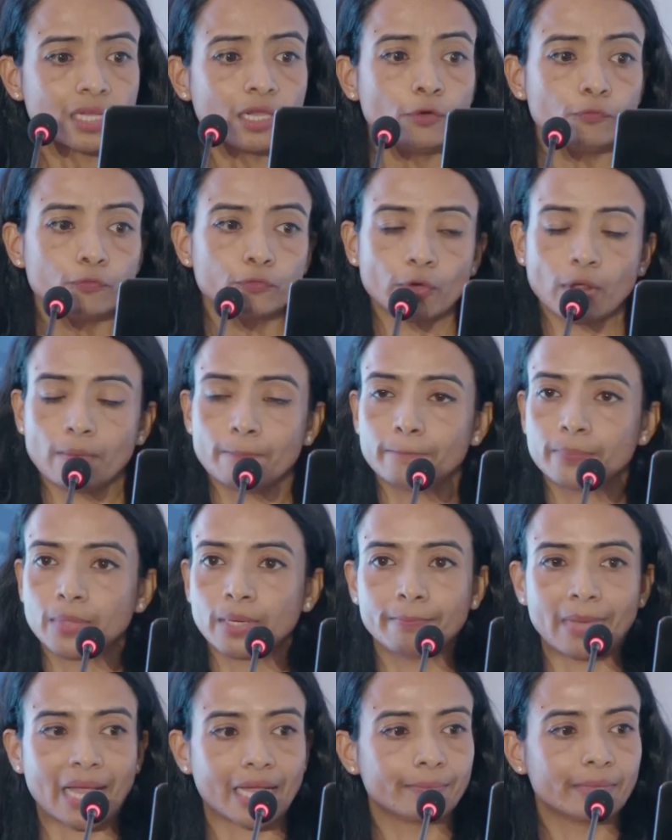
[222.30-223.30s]
from
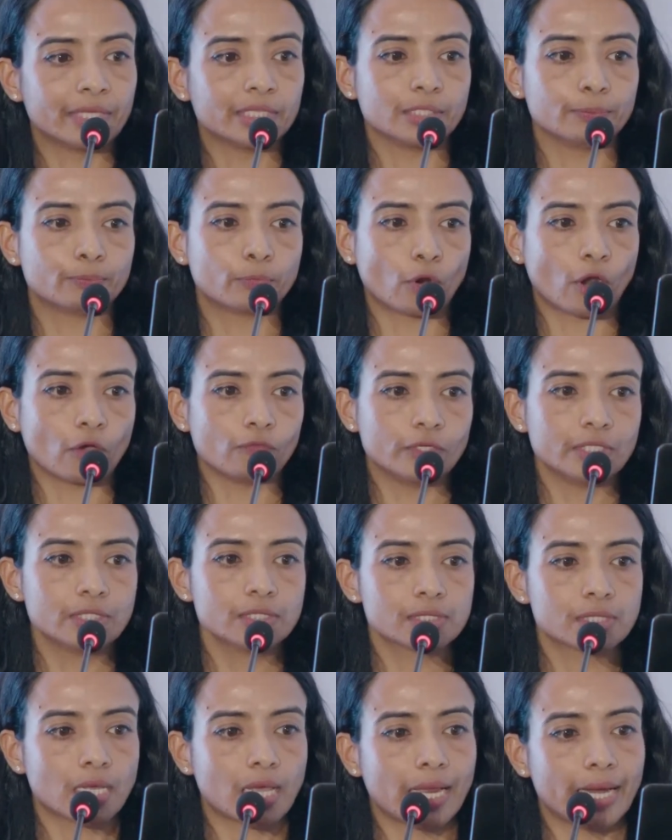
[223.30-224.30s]
Bagmati
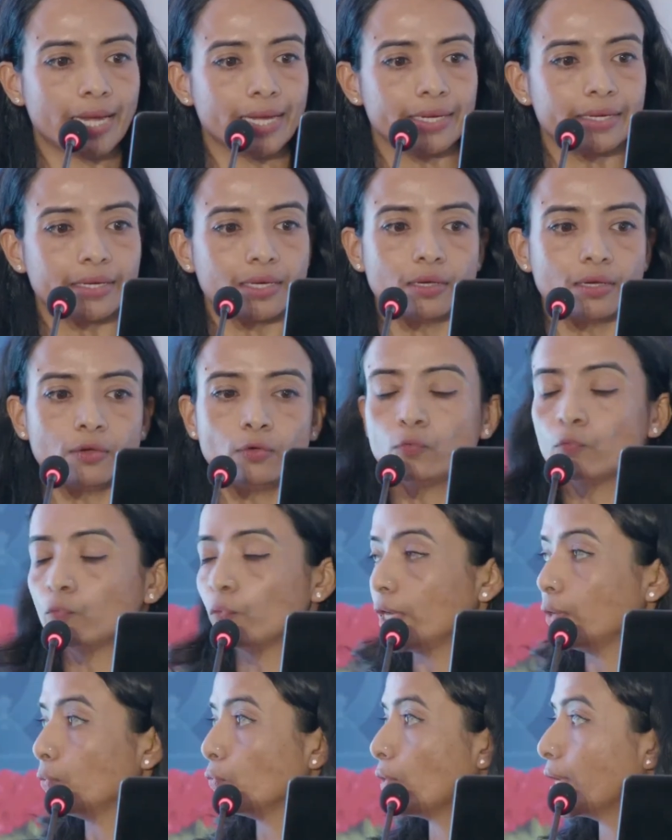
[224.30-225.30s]
province and
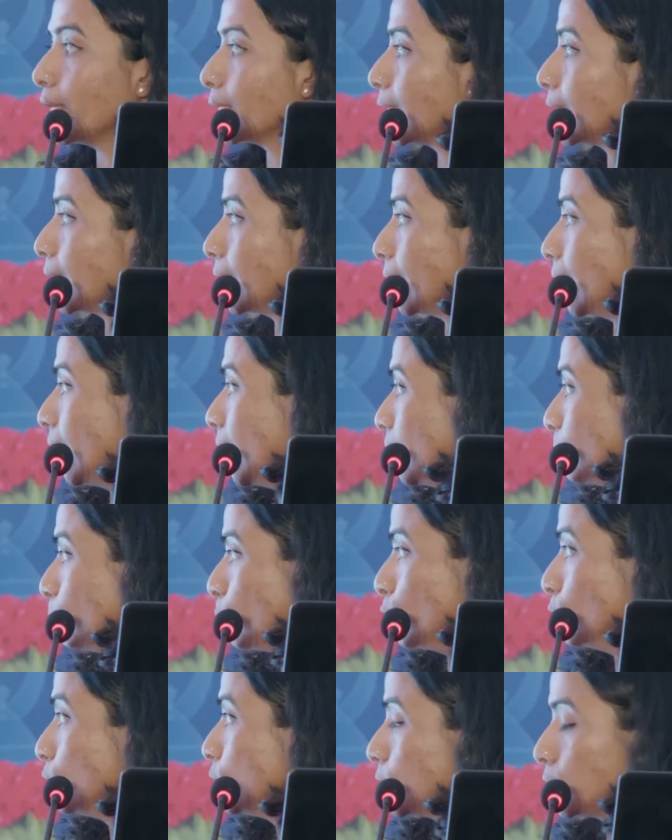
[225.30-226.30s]
were working in a health
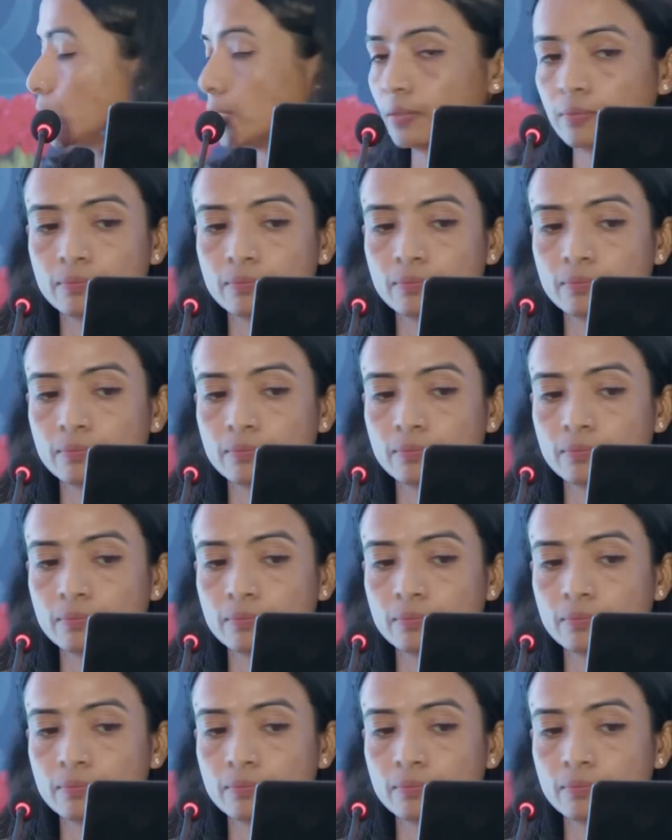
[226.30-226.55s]
post.